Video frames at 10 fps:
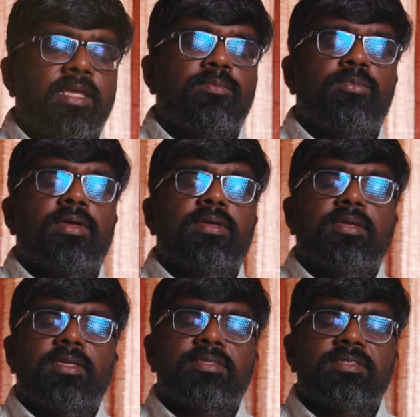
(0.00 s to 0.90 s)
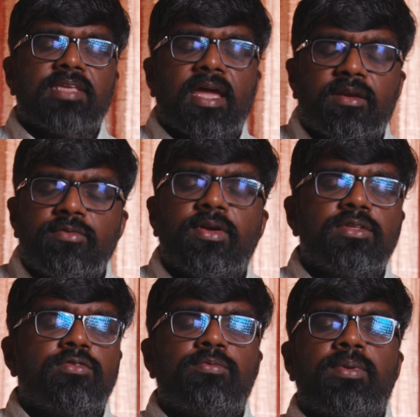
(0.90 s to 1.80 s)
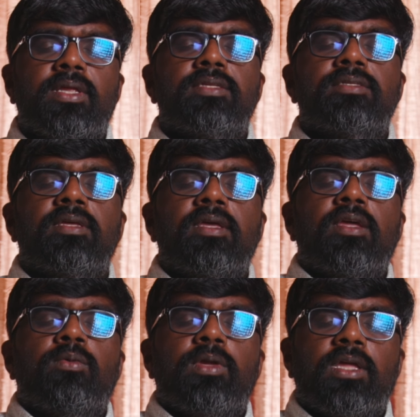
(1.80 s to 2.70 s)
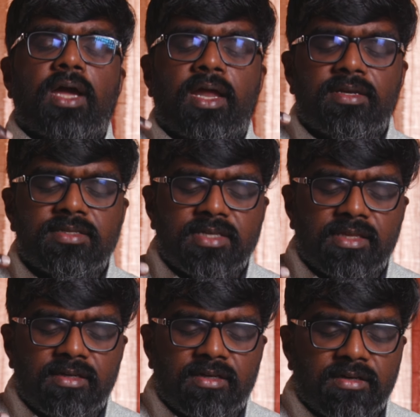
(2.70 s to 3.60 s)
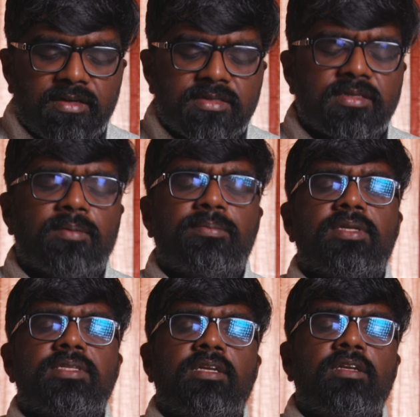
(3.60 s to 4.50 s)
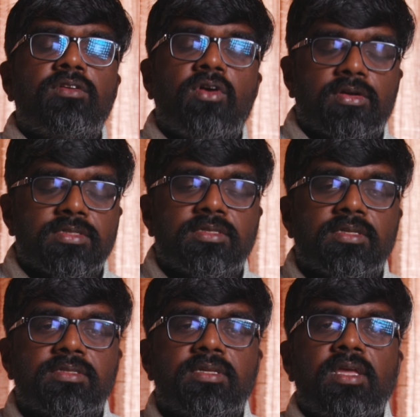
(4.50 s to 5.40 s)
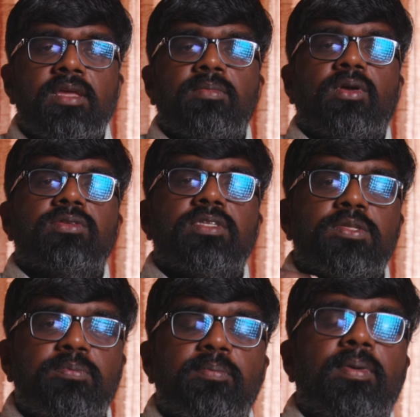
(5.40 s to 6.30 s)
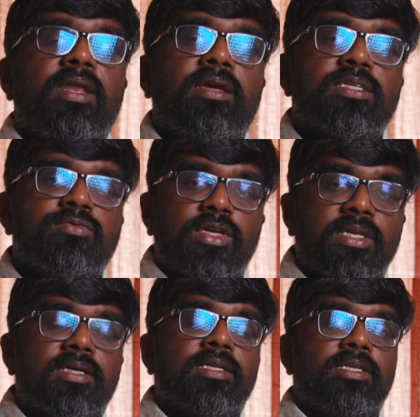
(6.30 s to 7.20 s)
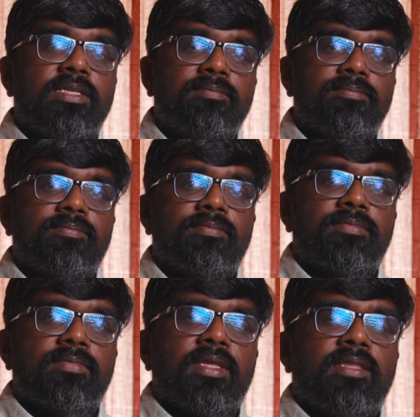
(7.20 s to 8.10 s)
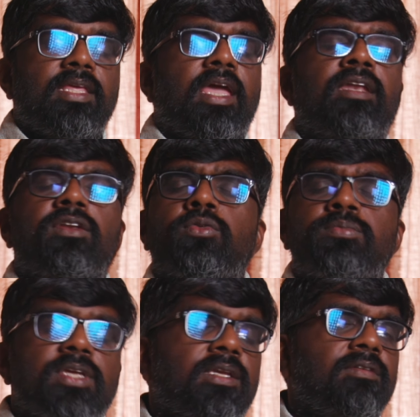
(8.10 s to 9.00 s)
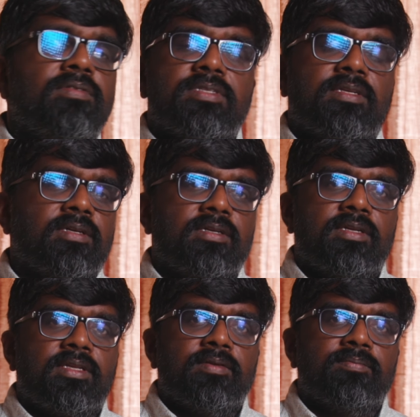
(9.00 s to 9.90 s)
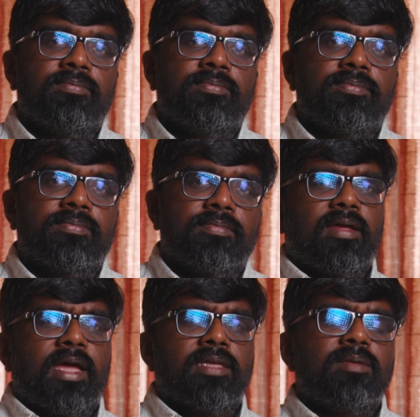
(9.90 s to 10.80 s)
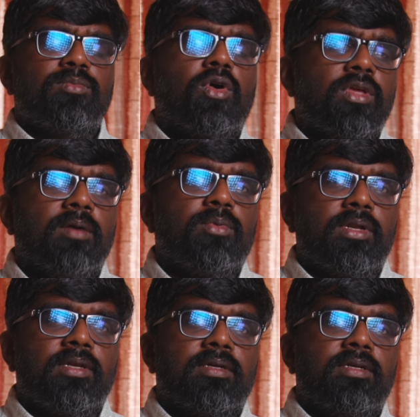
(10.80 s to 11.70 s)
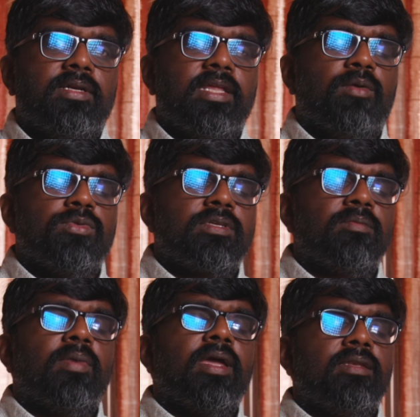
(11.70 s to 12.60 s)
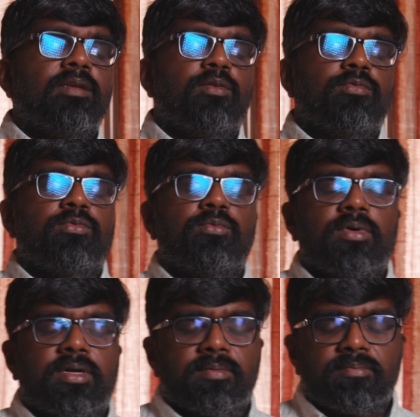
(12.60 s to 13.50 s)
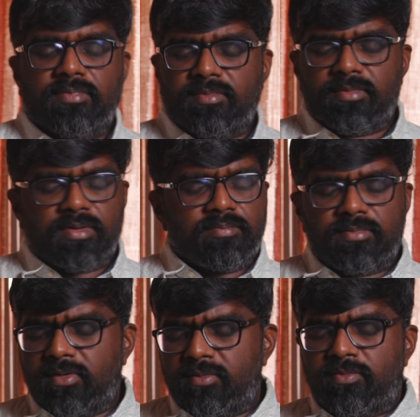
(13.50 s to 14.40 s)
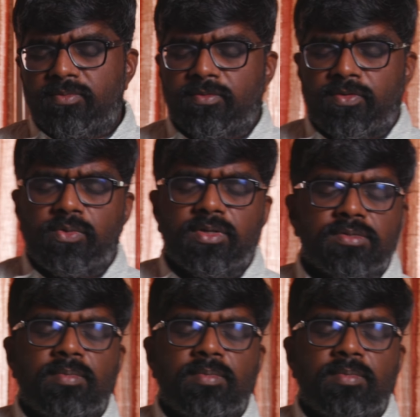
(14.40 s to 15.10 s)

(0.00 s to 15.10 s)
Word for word: name. It's a sacrifice of praise. We understand that it will disrupt us and it costs us because it's preparing us for eternity. The end objective is eternity. As I'm talking about eternity, I was reminded of uh, a few years